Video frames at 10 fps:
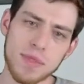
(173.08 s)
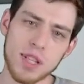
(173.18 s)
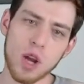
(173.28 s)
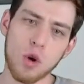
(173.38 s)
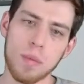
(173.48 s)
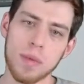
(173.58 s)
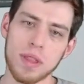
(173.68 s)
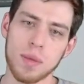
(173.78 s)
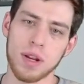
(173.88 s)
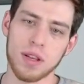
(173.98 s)
Equipment
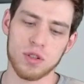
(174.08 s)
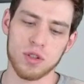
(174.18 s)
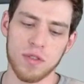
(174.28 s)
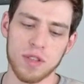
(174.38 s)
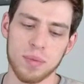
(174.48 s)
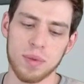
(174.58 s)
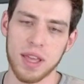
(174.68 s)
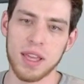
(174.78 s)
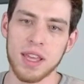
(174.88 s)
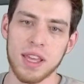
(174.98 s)
that put extra stuff into
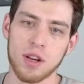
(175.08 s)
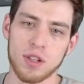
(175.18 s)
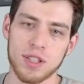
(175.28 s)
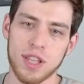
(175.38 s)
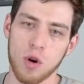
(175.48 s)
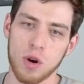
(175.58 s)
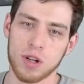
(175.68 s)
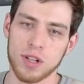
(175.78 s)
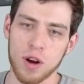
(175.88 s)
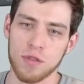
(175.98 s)
play. Here's that Core
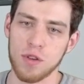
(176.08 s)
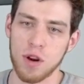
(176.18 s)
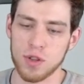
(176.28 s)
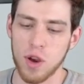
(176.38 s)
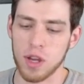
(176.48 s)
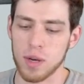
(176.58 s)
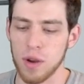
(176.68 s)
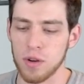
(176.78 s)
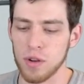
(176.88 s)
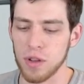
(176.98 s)
Cartographer I was talking
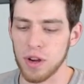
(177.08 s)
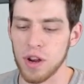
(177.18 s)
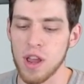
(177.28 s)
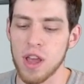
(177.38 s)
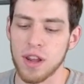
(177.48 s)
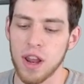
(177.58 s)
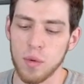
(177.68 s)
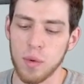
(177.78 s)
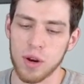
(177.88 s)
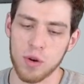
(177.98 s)
about earlier. Knight of the
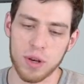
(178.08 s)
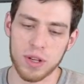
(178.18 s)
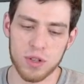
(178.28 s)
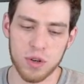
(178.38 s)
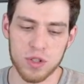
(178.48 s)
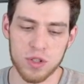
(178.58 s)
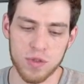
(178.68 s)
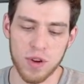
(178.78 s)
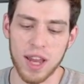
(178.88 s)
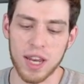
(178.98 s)
White Orchid searches
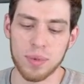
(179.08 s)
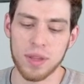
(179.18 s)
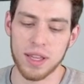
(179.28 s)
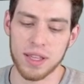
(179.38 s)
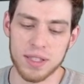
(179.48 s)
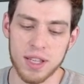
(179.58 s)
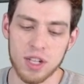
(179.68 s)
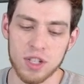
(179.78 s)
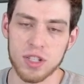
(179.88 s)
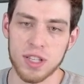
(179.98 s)
for any planes,
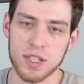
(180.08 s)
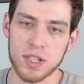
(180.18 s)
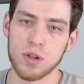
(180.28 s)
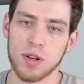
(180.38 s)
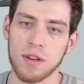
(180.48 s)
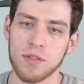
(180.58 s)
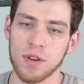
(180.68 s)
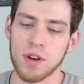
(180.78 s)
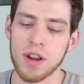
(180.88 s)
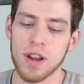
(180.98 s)
just like the
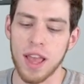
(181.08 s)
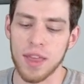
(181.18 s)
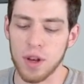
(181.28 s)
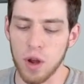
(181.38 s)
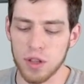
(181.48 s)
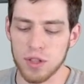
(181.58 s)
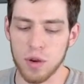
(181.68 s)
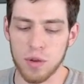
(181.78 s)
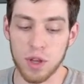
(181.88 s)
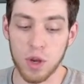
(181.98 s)
Cartographer. And then
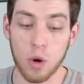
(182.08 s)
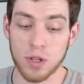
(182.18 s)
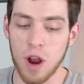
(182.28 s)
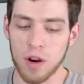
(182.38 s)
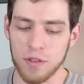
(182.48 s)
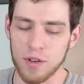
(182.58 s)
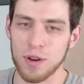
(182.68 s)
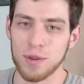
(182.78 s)
also the Cartographer.